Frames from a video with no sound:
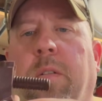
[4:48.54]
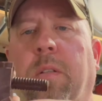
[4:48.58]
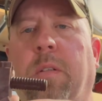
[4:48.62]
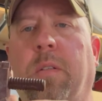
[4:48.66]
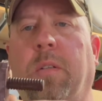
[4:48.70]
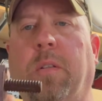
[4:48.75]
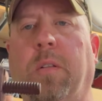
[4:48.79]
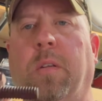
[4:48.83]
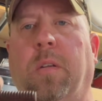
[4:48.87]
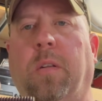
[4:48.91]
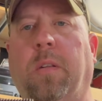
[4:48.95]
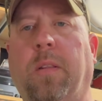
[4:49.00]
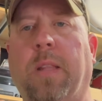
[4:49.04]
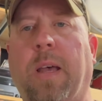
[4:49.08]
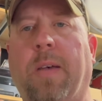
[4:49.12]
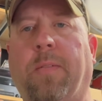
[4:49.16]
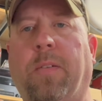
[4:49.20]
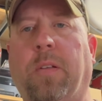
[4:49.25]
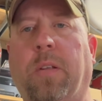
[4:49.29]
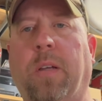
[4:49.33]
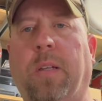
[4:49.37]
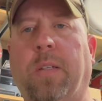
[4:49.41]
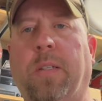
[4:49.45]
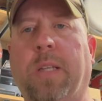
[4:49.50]
There's a little
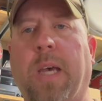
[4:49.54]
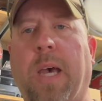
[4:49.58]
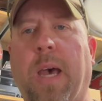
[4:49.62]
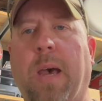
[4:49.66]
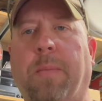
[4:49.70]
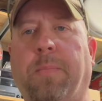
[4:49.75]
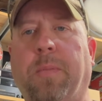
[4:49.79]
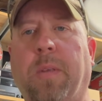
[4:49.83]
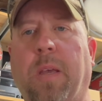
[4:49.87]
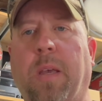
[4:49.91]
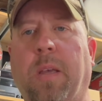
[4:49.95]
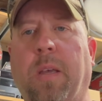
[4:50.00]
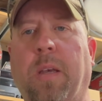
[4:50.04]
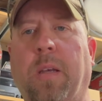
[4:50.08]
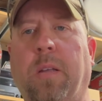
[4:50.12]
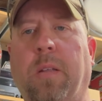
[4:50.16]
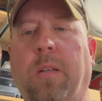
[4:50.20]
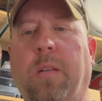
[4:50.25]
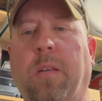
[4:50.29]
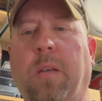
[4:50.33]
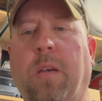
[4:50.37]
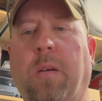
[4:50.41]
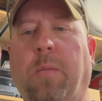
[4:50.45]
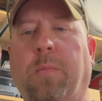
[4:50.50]
level on top that
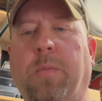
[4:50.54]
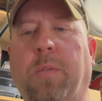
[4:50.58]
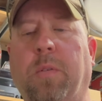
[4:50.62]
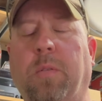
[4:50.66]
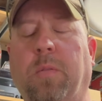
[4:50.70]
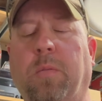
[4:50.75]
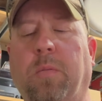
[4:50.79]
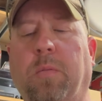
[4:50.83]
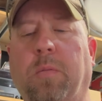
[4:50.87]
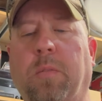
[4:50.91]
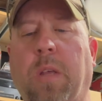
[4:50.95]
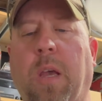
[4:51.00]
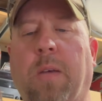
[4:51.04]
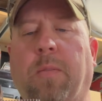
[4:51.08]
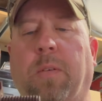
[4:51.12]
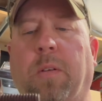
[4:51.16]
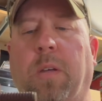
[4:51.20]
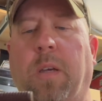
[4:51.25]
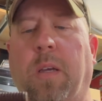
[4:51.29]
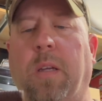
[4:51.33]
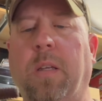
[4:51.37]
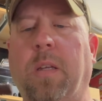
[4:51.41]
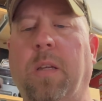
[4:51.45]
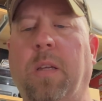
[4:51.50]
helps you
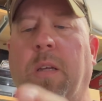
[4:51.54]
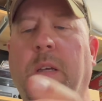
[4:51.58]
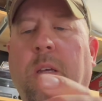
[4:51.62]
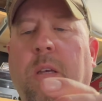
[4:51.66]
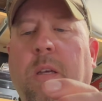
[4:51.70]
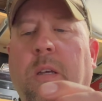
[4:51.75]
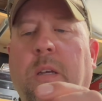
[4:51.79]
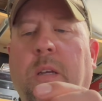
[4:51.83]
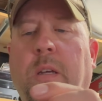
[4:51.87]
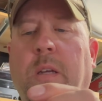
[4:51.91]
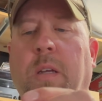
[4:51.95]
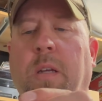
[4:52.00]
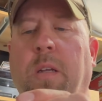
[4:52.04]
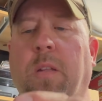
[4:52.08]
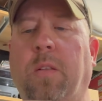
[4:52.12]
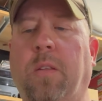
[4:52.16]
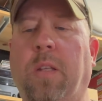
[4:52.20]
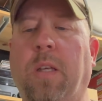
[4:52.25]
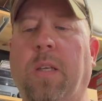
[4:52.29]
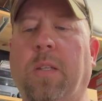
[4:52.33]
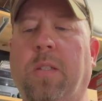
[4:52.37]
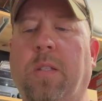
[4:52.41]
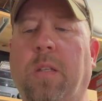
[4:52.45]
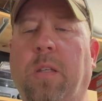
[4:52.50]
level it.
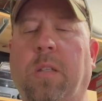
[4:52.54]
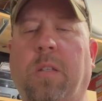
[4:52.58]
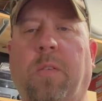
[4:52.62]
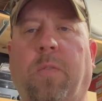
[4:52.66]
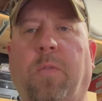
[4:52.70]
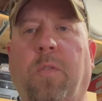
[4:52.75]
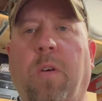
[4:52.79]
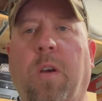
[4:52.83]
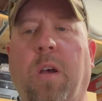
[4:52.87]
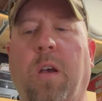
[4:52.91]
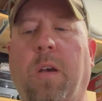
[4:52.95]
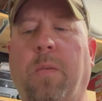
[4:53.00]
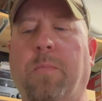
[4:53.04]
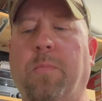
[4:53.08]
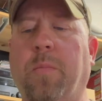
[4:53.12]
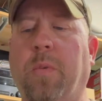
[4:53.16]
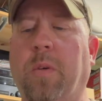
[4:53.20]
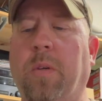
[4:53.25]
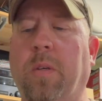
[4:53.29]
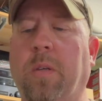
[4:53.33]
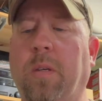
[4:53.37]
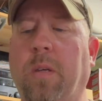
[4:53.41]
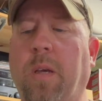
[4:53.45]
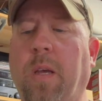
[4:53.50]
This is from
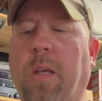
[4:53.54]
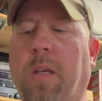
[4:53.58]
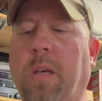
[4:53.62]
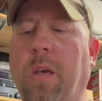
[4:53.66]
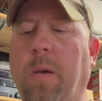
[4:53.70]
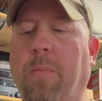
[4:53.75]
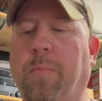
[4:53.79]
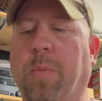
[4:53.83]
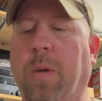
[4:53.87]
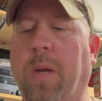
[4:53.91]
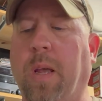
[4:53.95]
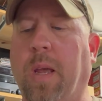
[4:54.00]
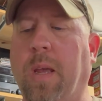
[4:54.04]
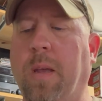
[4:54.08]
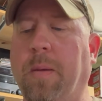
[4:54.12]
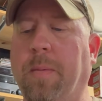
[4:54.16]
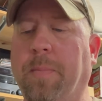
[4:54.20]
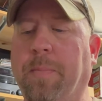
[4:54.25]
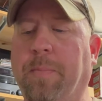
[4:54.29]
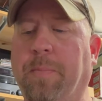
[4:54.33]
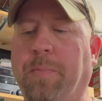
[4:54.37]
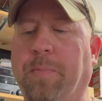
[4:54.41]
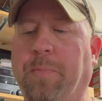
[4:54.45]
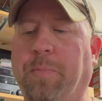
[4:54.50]
a company
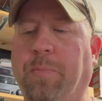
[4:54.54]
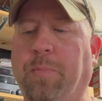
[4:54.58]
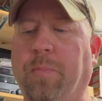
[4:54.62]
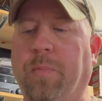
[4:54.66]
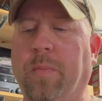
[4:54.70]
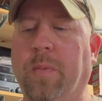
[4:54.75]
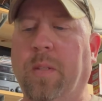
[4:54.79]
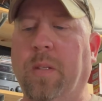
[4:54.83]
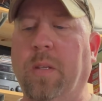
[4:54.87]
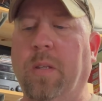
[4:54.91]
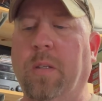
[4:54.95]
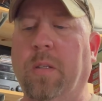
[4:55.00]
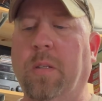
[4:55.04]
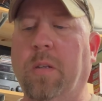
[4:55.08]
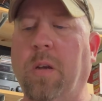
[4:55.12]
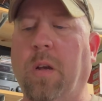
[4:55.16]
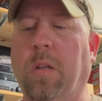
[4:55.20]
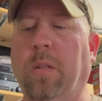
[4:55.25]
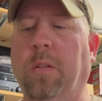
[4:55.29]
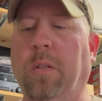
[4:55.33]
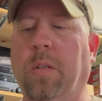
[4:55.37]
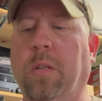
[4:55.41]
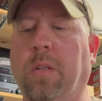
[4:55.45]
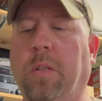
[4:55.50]

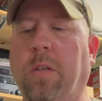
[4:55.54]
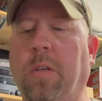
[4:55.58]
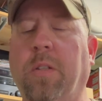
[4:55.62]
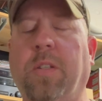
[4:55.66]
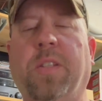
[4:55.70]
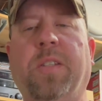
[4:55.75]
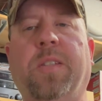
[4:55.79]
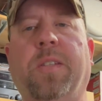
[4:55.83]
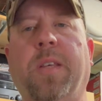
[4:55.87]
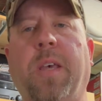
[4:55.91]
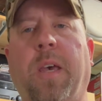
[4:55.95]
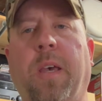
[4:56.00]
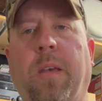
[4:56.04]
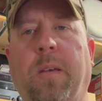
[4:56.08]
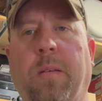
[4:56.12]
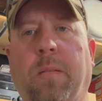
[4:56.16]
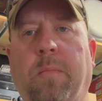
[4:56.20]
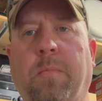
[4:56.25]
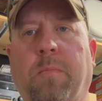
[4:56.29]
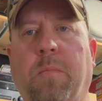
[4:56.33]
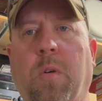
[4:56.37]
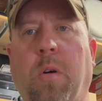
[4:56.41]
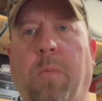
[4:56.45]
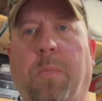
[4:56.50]
called Good Sit
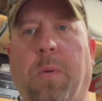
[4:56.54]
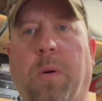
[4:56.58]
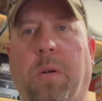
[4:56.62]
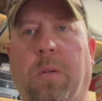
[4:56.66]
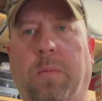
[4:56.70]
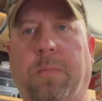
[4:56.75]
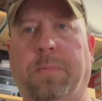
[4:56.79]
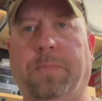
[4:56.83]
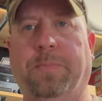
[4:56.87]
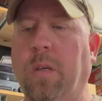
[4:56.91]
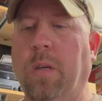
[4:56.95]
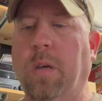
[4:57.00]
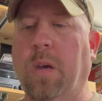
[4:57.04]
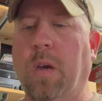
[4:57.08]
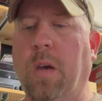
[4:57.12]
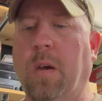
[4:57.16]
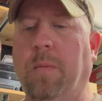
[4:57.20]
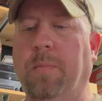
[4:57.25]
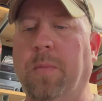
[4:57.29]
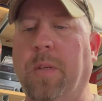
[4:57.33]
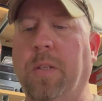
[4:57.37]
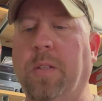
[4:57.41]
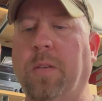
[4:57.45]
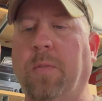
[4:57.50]
Mobile.
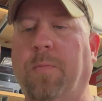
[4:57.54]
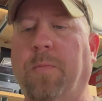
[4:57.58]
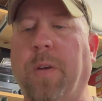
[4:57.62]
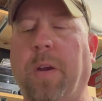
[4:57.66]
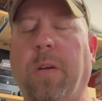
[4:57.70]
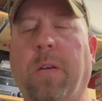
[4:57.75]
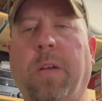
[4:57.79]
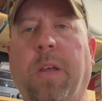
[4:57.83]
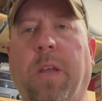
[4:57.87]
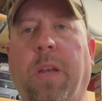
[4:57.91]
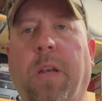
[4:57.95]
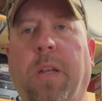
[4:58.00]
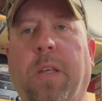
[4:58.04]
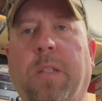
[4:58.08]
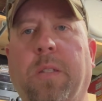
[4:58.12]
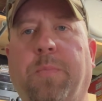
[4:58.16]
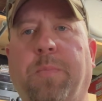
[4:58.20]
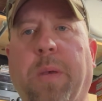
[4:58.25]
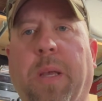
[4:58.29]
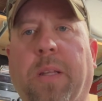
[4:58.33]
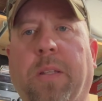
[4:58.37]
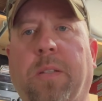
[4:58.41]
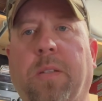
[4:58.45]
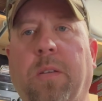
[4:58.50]
These are very
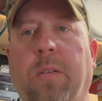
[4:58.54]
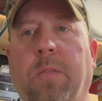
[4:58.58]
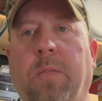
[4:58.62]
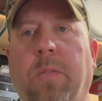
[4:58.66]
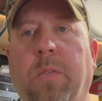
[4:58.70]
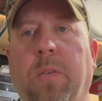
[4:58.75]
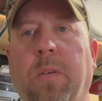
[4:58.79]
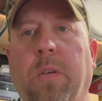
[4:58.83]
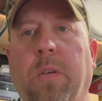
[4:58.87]
inexpensive.